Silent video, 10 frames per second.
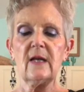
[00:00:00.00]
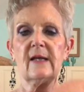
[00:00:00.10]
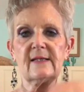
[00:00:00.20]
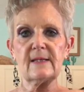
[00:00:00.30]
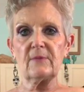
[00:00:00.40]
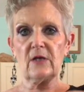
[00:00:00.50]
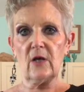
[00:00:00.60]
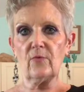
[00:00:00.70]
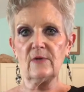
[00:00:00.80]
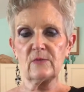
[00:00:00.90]
except the
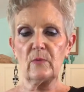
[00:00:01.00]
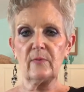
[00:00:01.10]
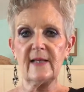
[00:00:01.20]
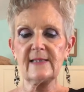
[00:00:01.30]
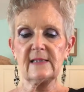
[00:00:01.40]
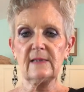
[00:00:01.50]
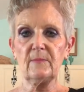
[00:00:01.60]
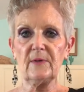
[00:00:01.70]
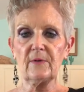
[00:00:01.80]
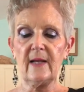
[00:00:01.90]
cone is replacing the
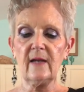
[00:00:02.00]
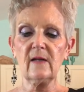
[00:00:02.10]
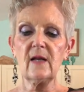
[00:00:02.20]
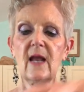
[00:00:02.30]
beer can.